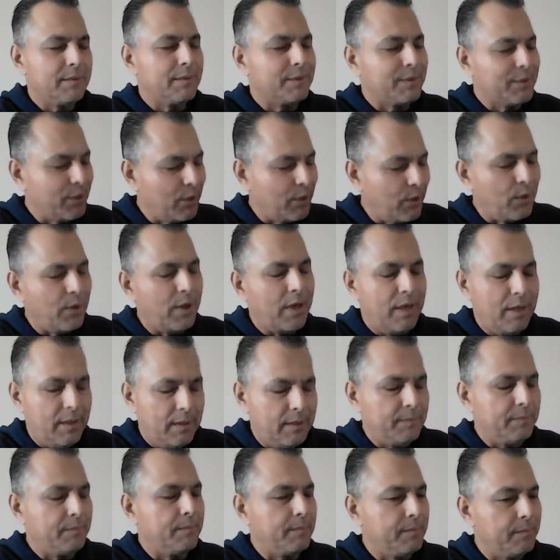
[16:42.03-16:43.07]
so uh,
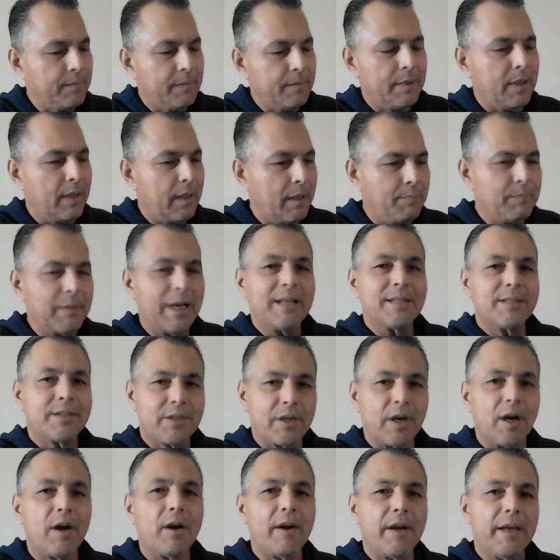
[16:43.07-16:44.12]
I'm not
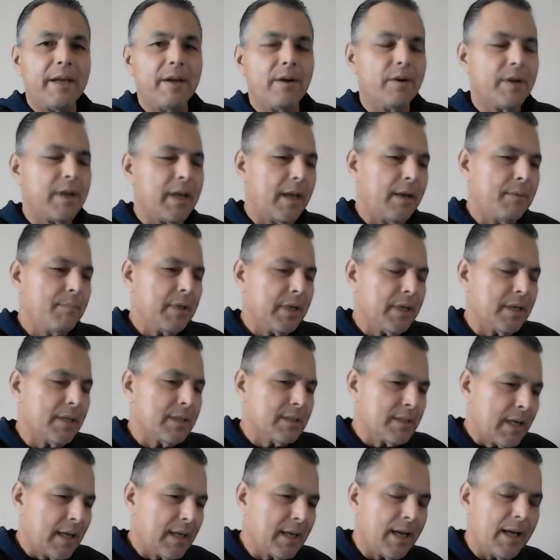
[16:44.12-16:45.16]
sorry, okay,
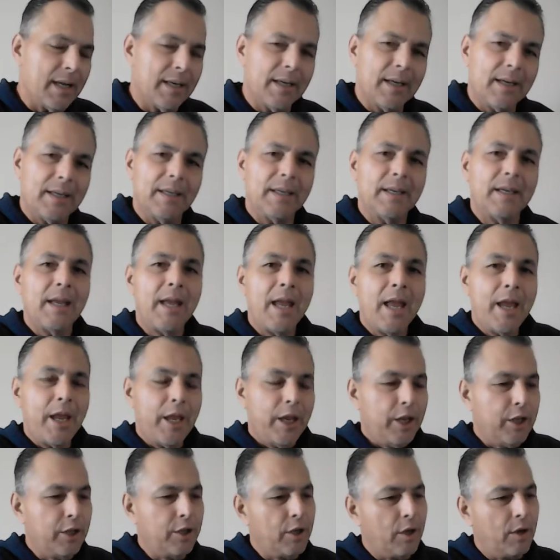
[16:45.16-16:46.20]
because I, I, I,
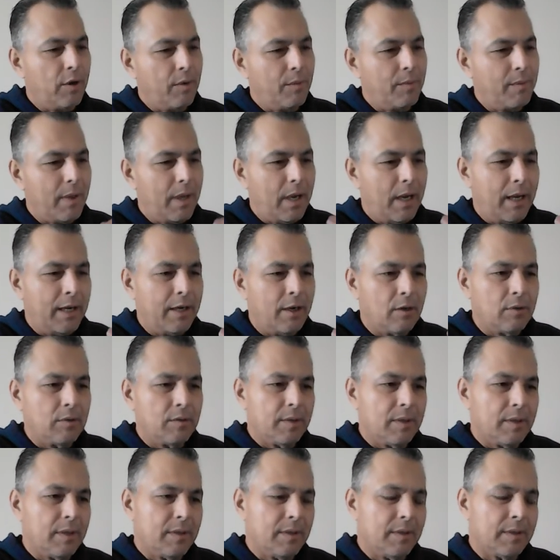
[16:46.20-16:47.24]
you know, I
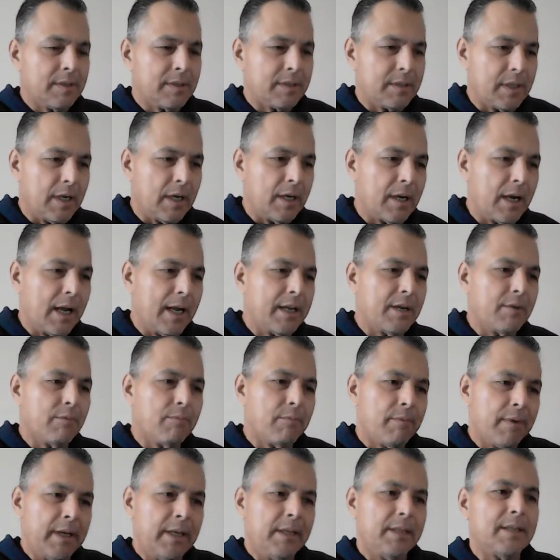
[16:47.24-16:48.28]
don't stutter. I can
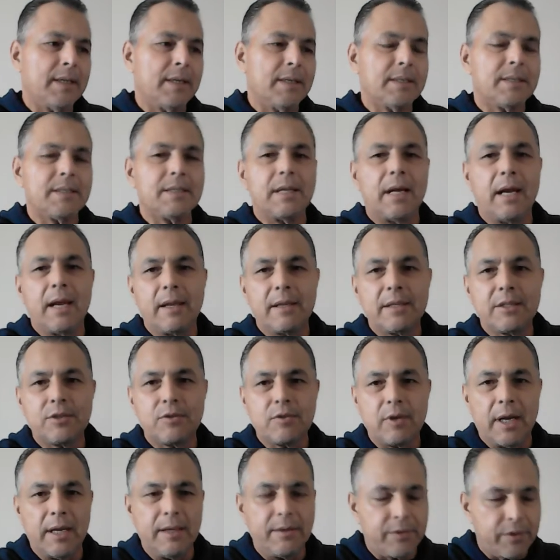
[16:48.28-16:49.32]
read this like
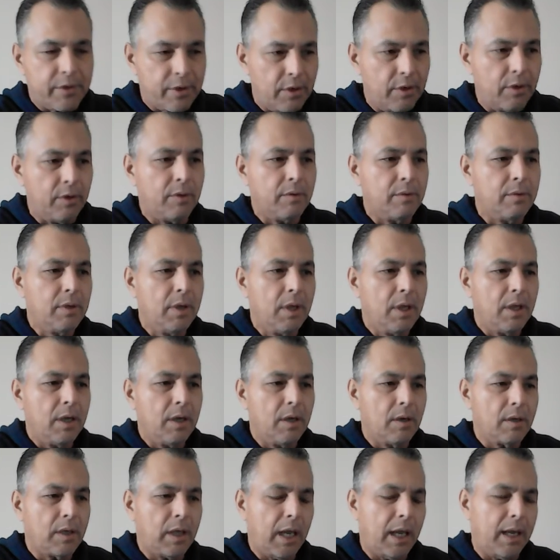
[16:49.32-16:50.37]
straight through
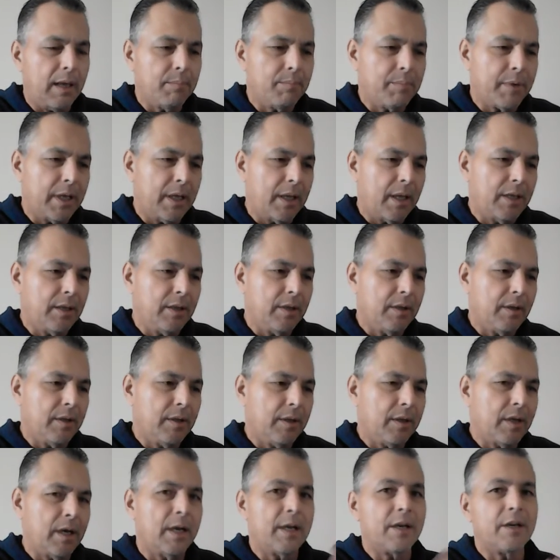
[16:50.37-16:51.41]
okay but you,
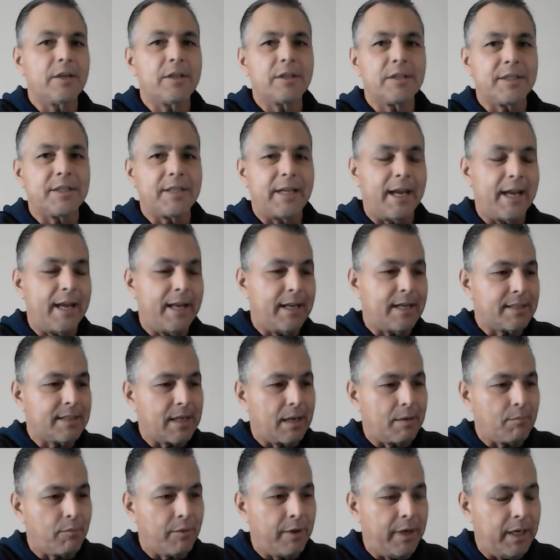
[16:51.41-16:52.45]
you got to understand as
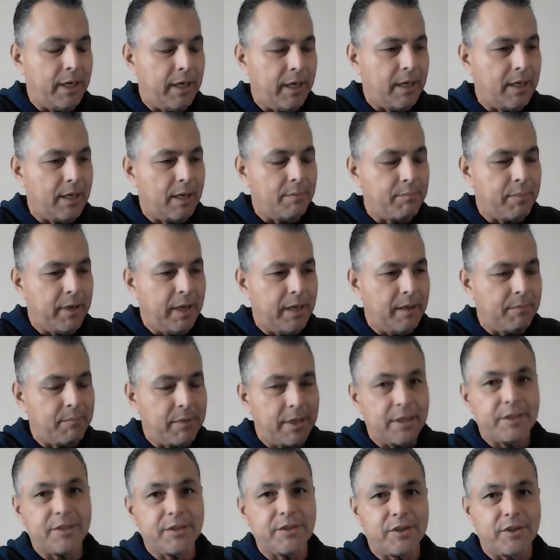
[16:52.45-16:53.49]
i'm reading i'm being
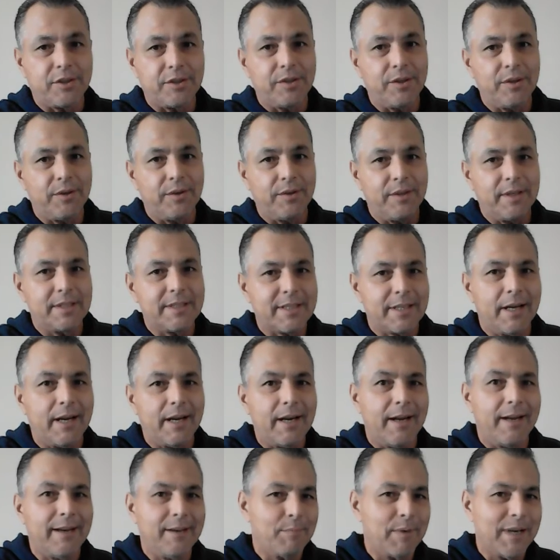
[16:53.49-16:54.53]
ministered to
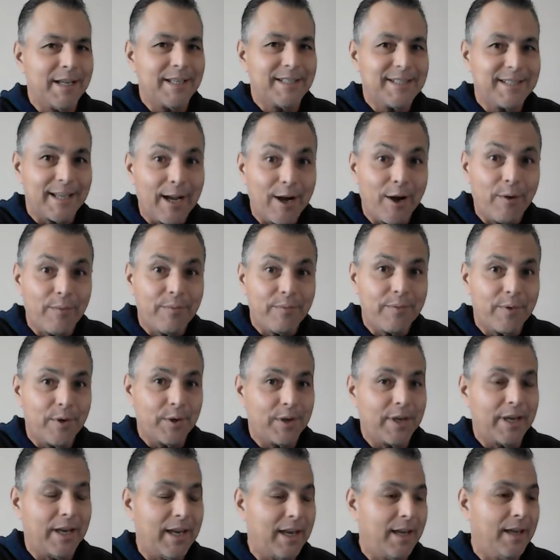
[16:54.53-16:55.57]
inside myself
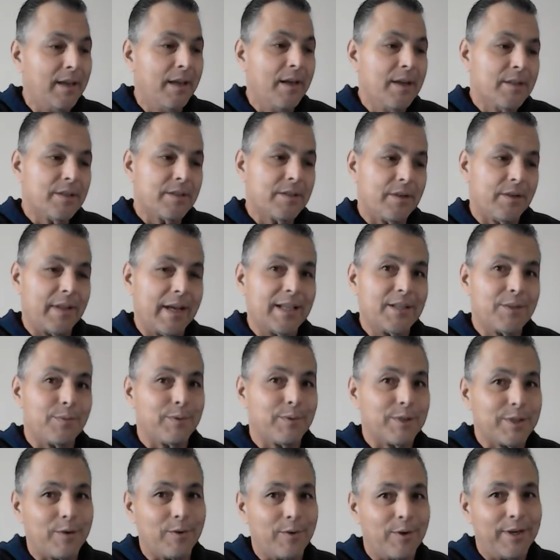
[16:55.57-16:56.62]
okay so that's
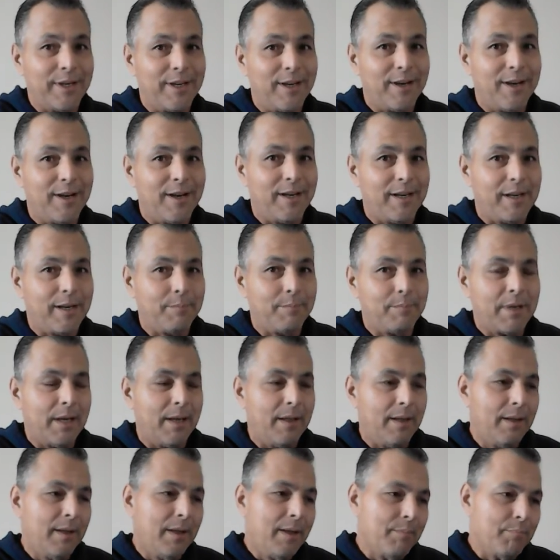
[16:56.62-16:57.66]
what's going on i'm
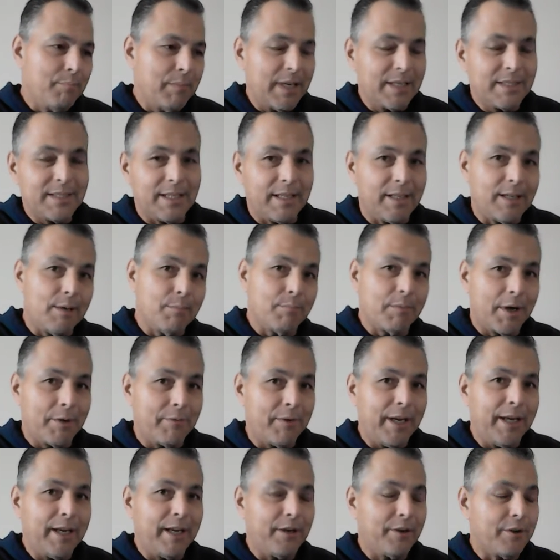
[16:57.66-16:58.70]
not messing up my
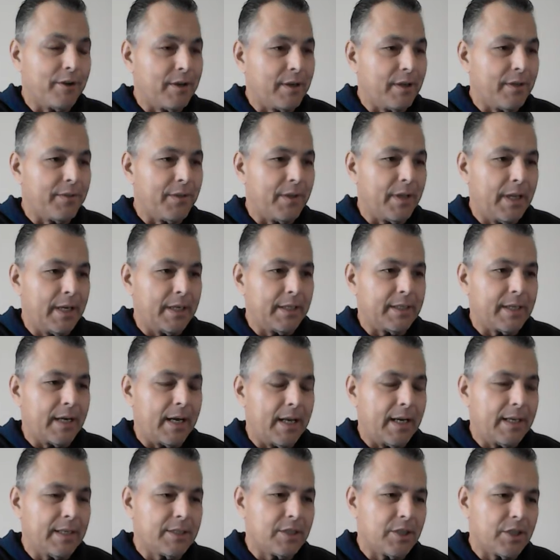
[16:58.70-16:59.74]
reading or nothing like
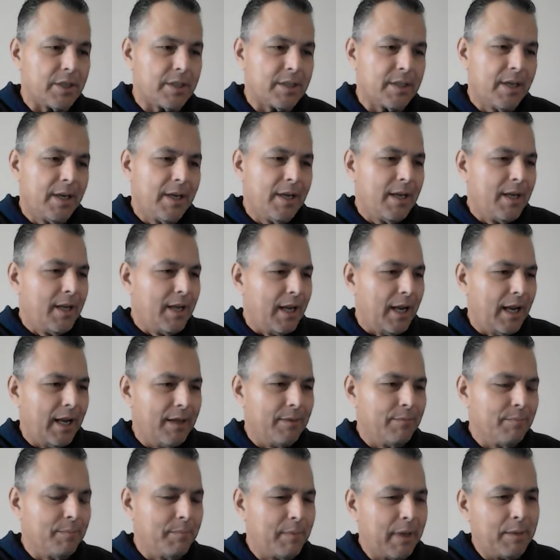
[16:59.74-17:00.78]
that it's just I,
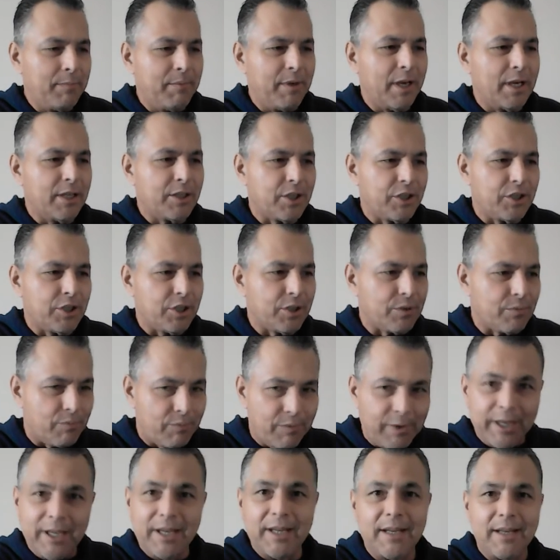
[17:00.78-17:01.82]
maybe i should just
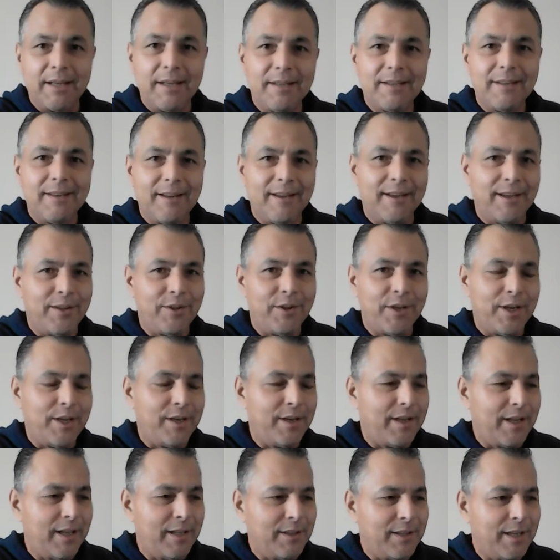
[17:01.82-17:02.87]
read it and
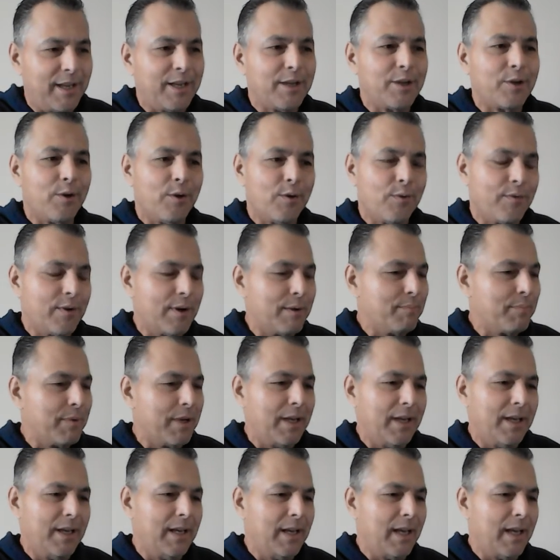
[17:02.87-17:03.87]
then and then go over it but